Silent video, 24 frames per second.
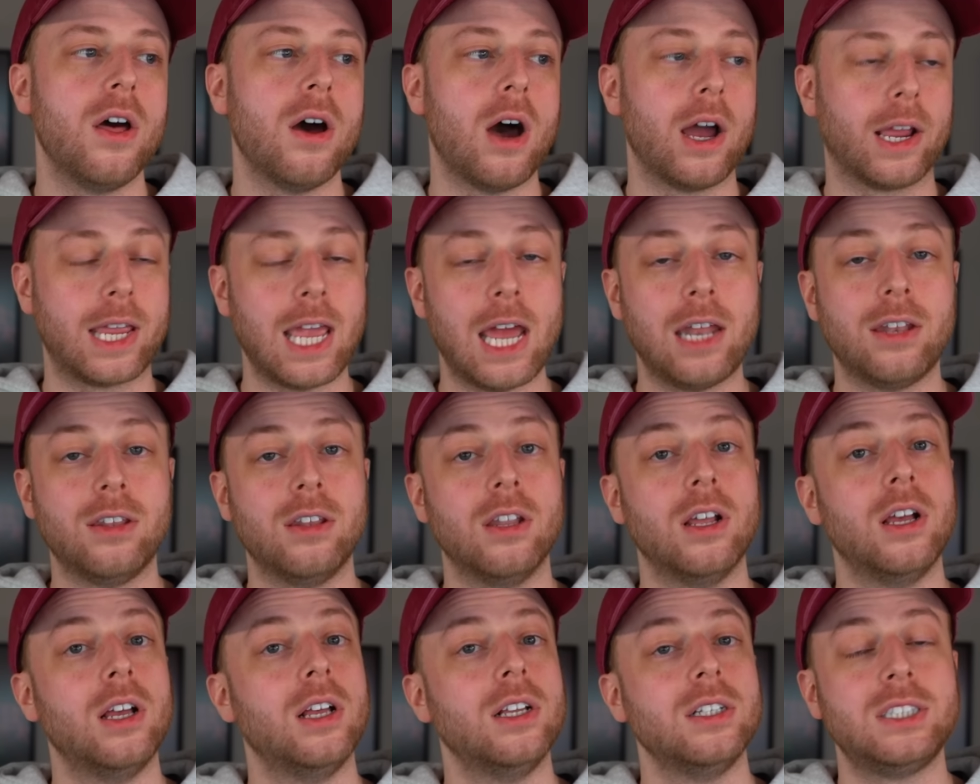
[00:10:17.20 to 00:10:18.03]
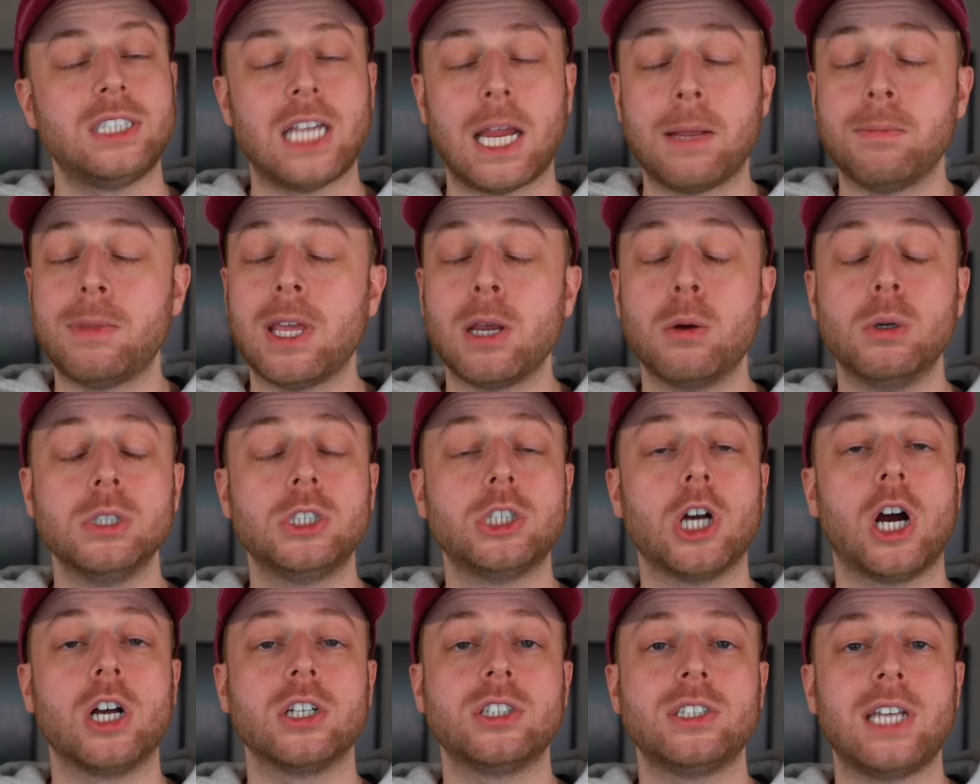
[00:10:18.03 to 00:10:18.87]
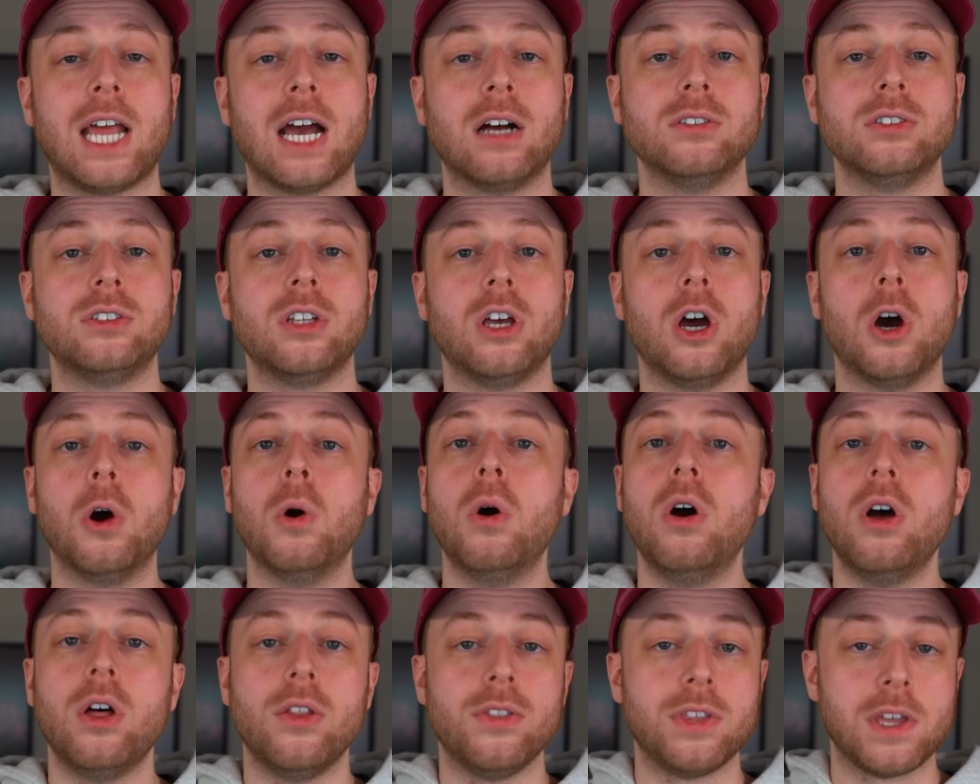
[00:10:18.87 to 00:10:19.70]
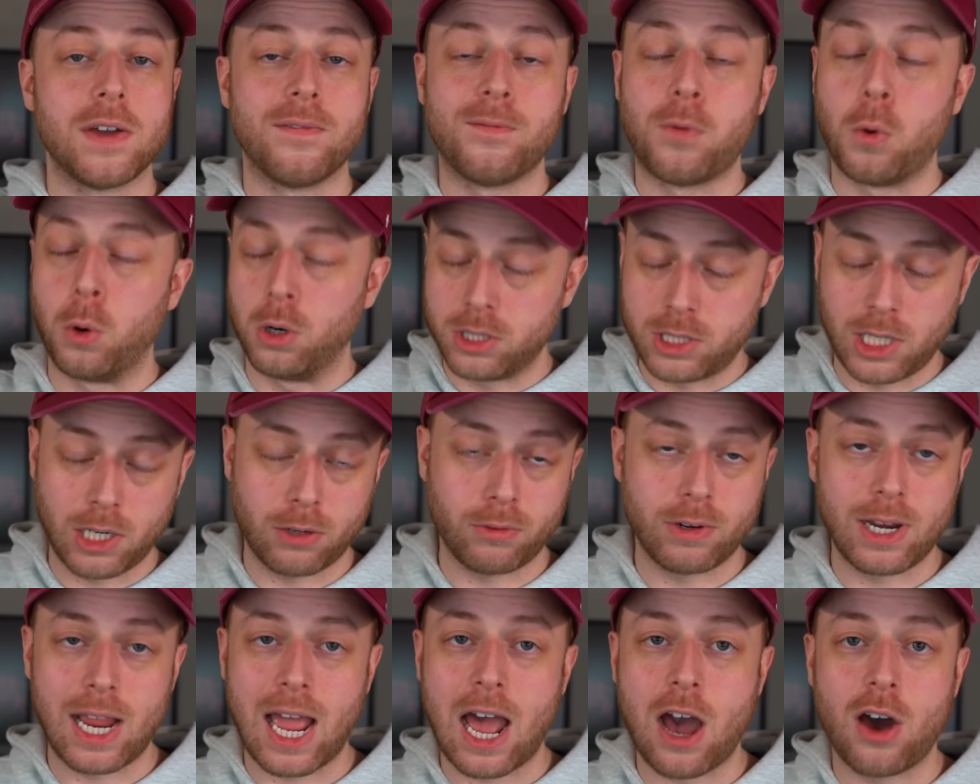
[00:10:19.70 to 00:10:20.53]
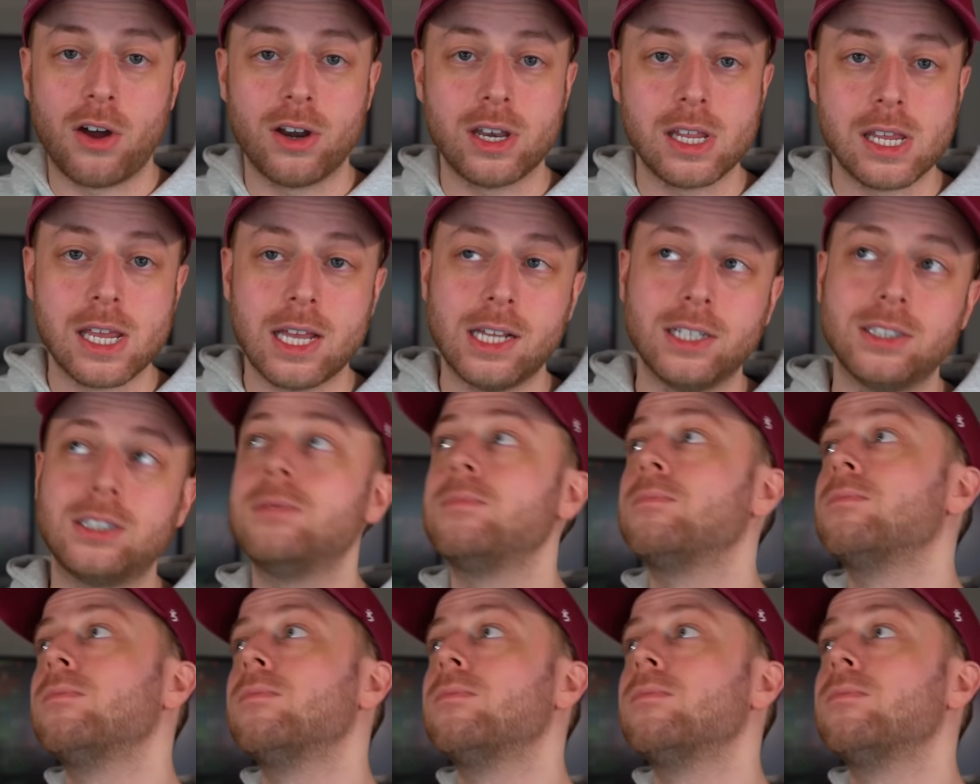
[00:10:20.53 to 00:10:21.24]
Again, same thing with Josh Downs, though. The unfortunate reality is